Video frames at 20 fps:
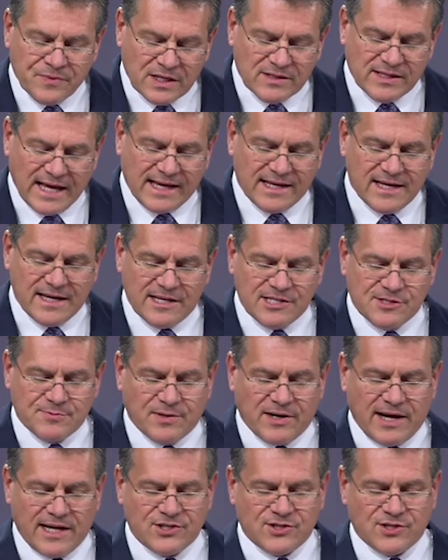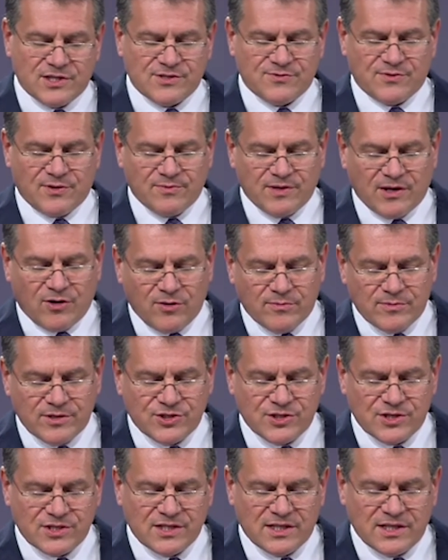Taking inspirations from the
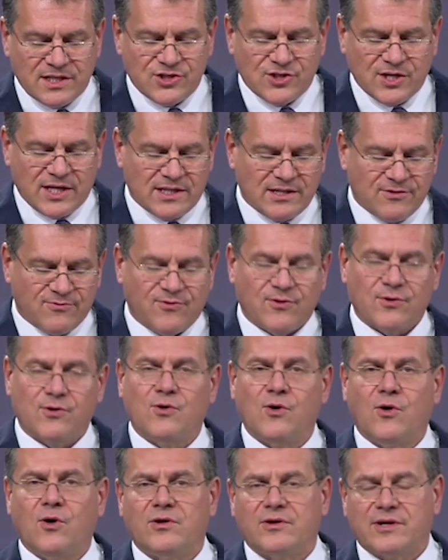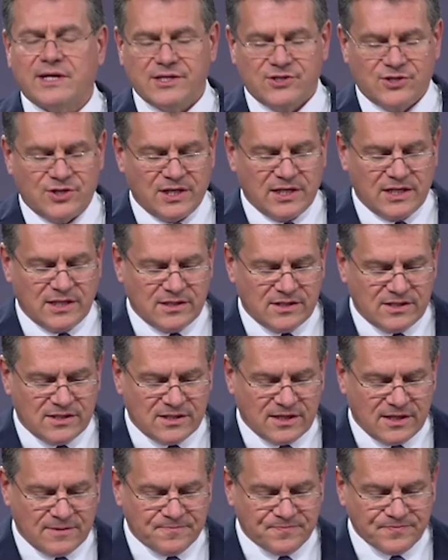Commission's initiative for coal
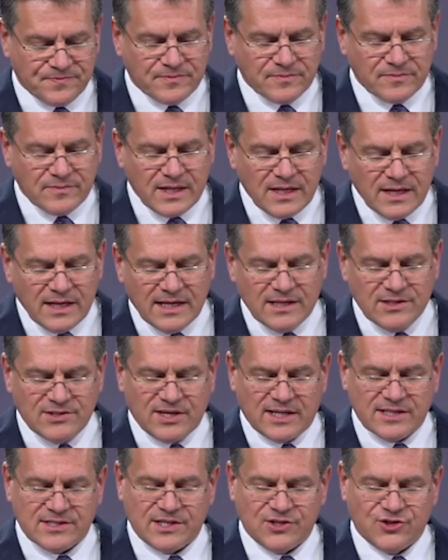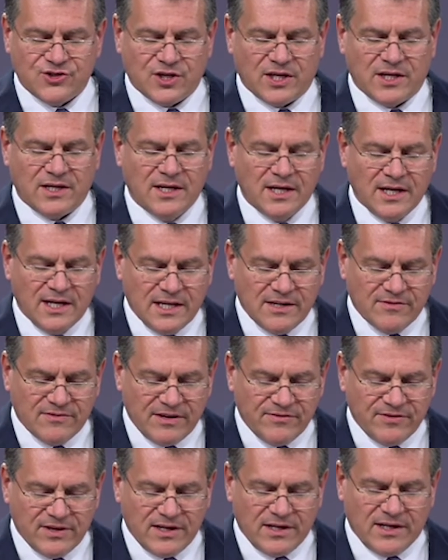regions in transition,
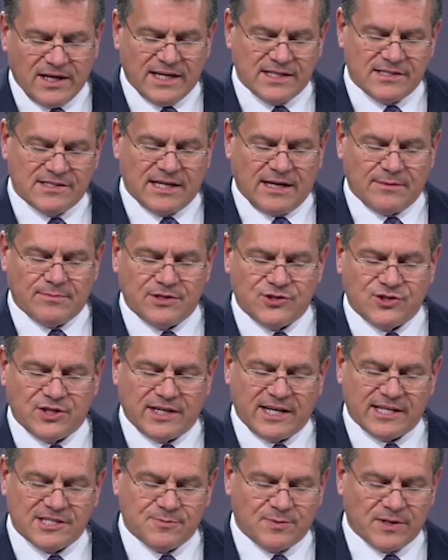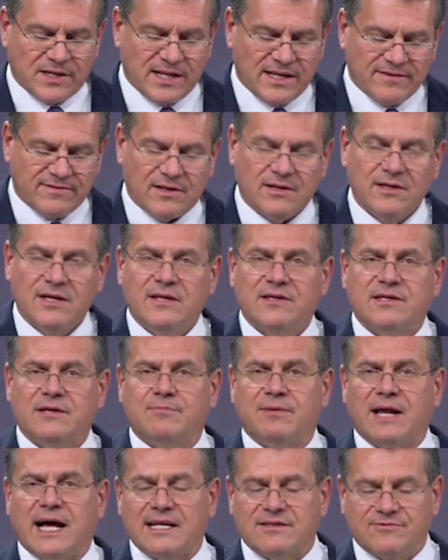we will establish at expert level the
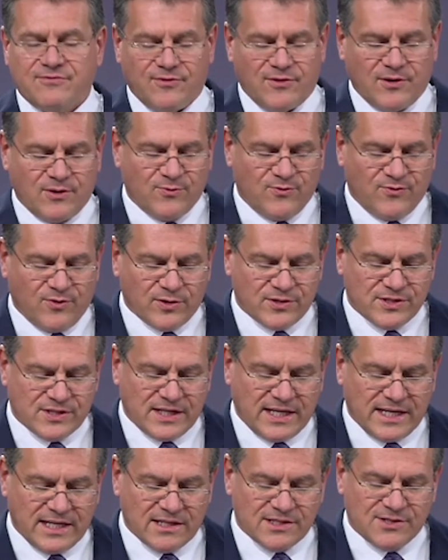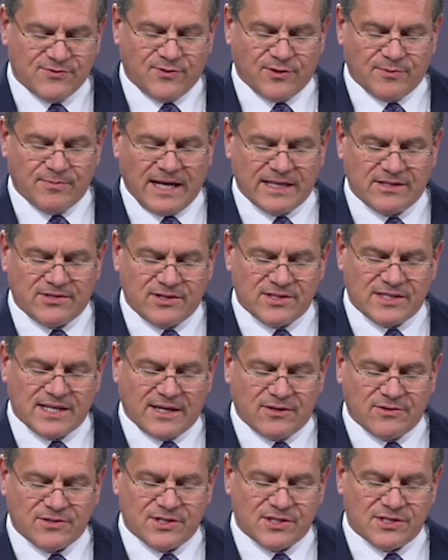platform for skills for batteries
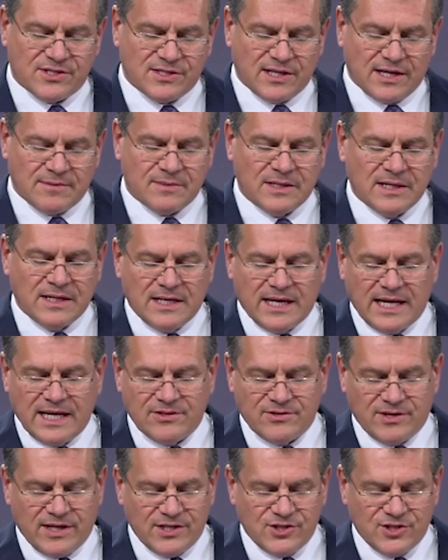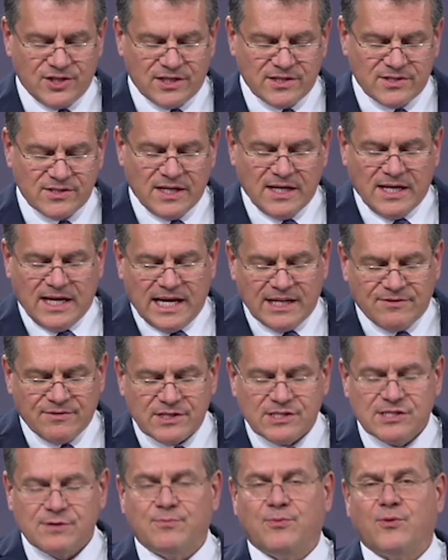ecosystem in regions. It will
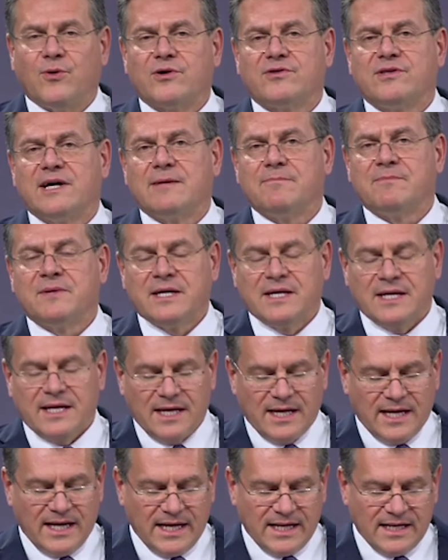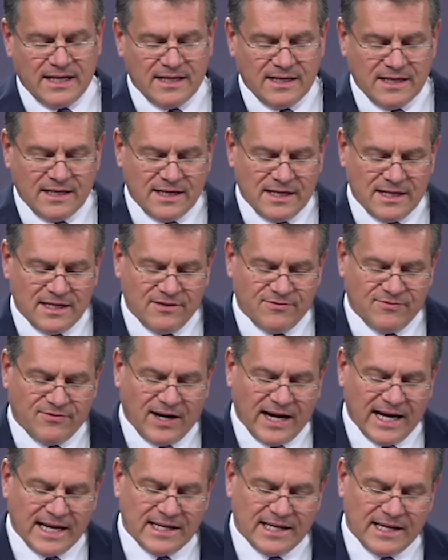support them in
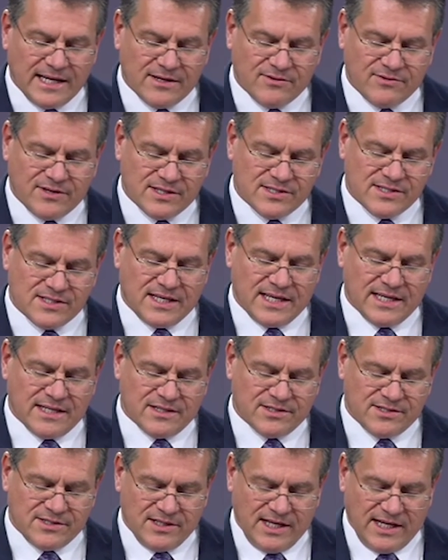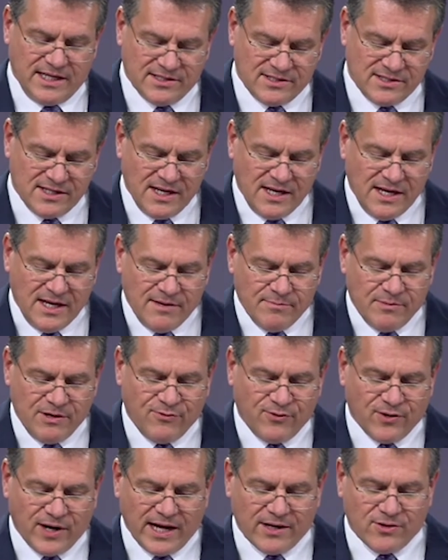defining the skills needs.
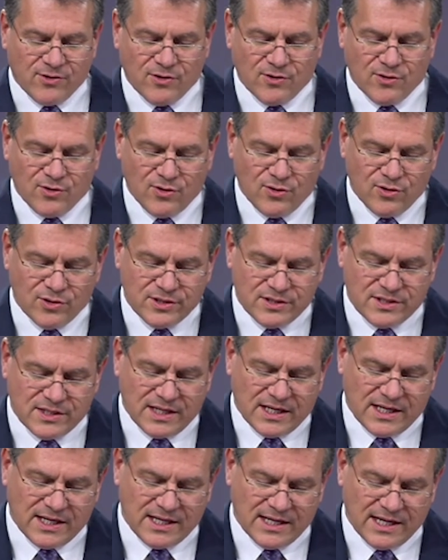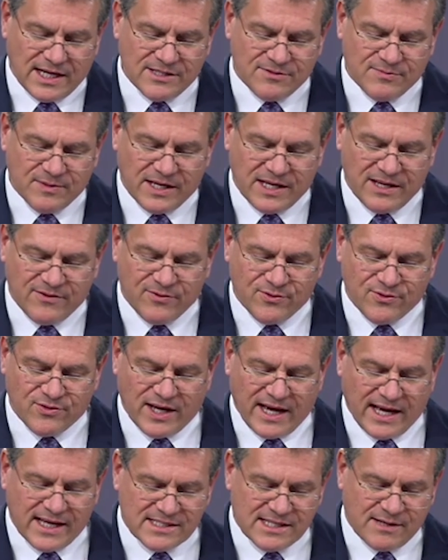Before I conclude, let me give you
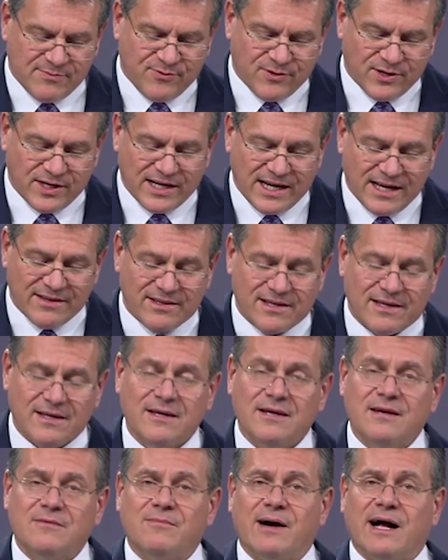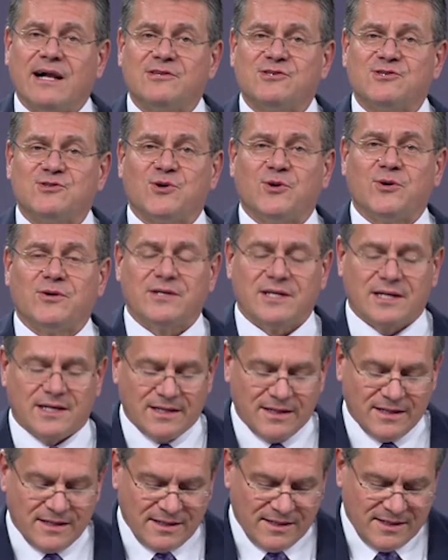the heads up for another
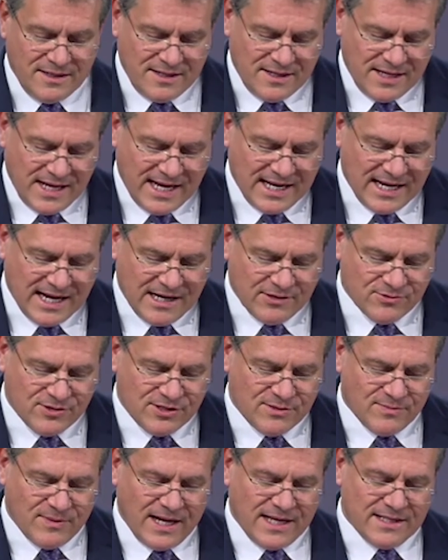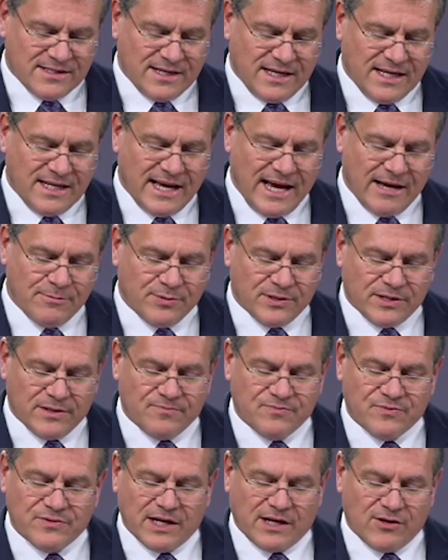milestone announcement. In April,
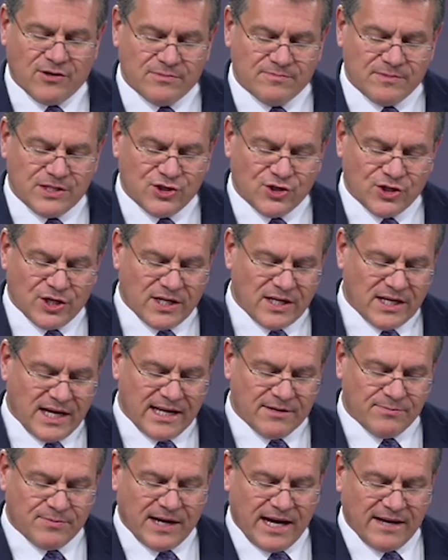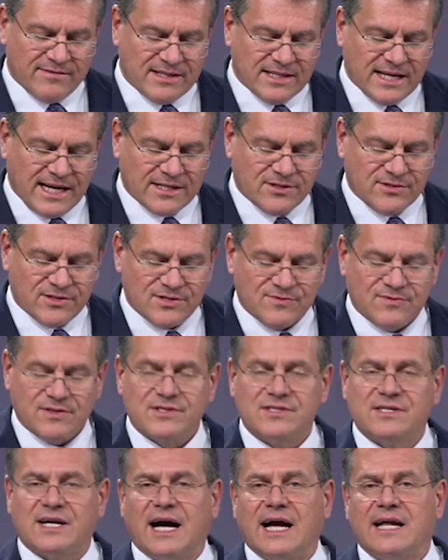the Commission and private actors will
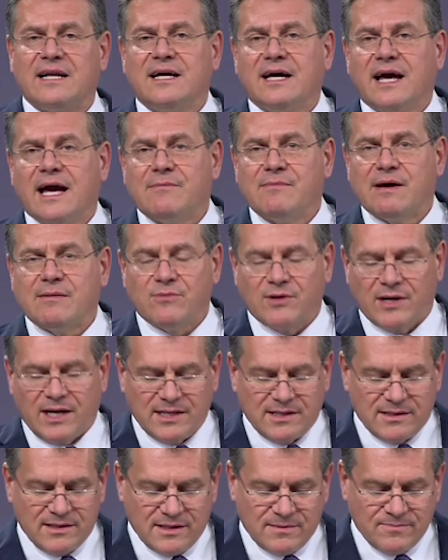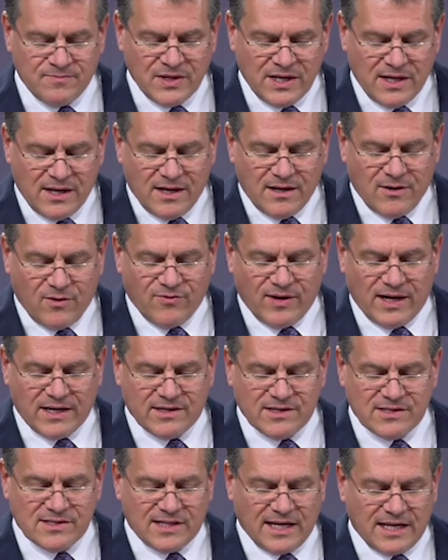sign a memorandum of
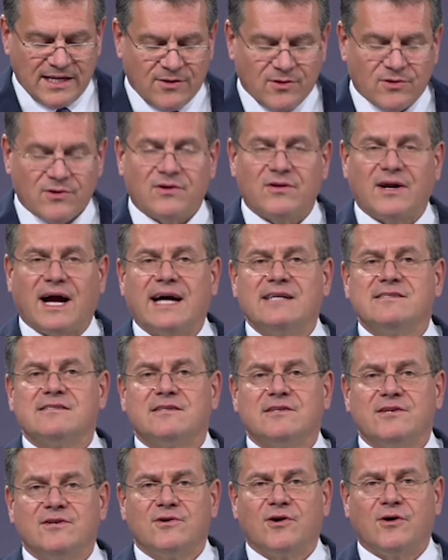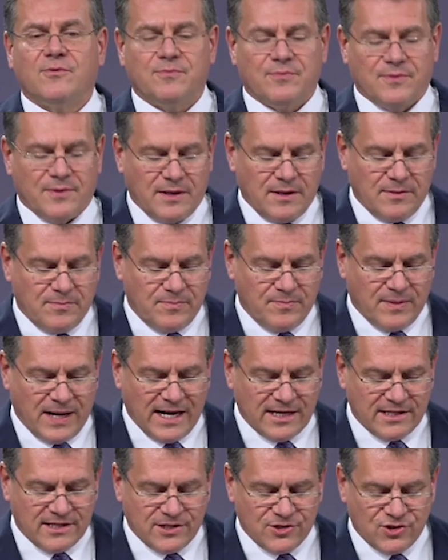understanding on Horizon Europe
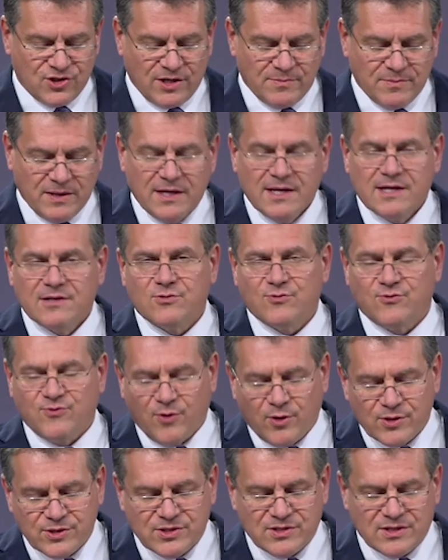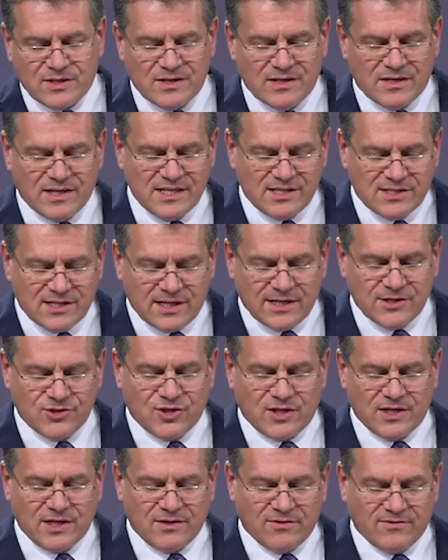partnership to foster research
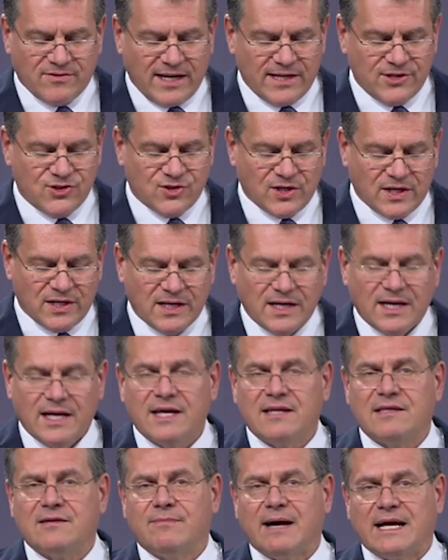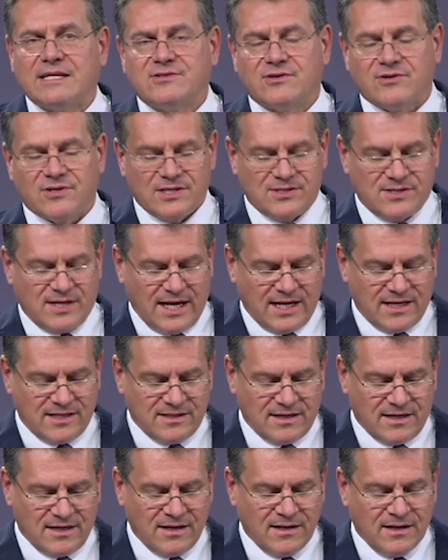and innovation in the battery
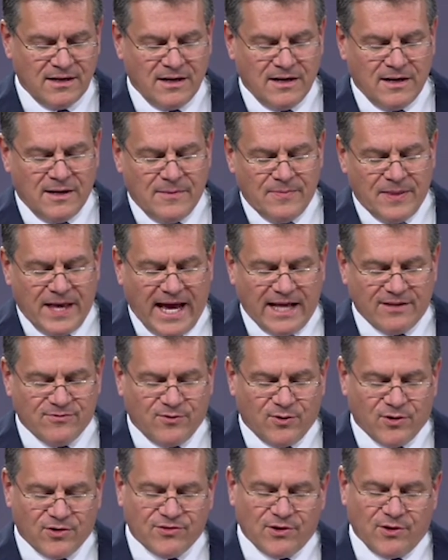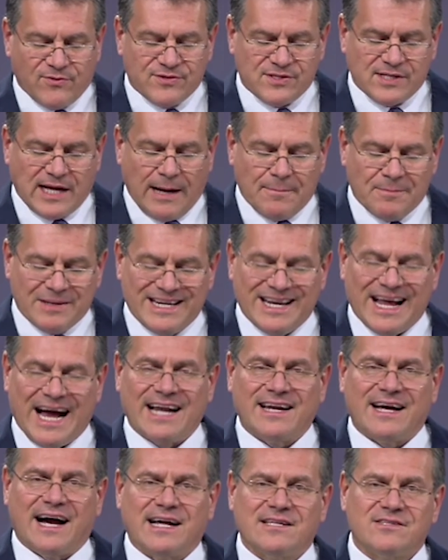sector and worth of some
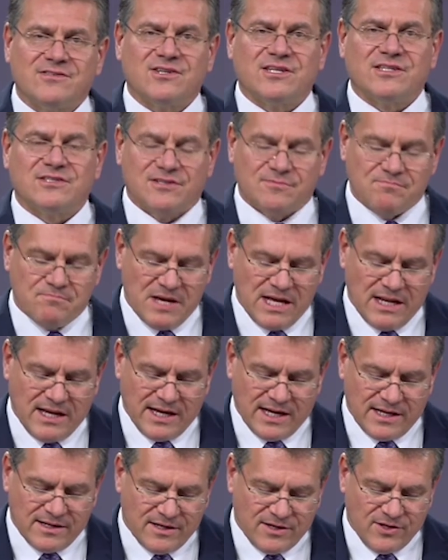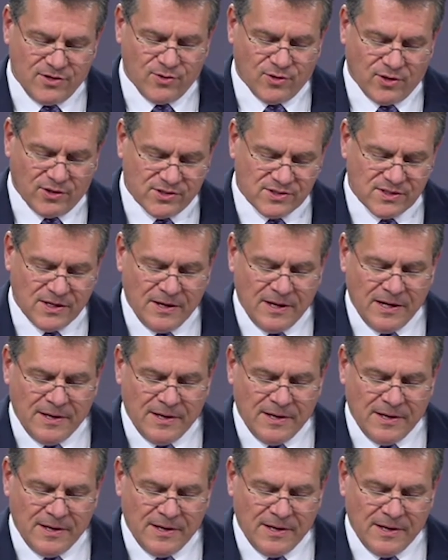900 million euros.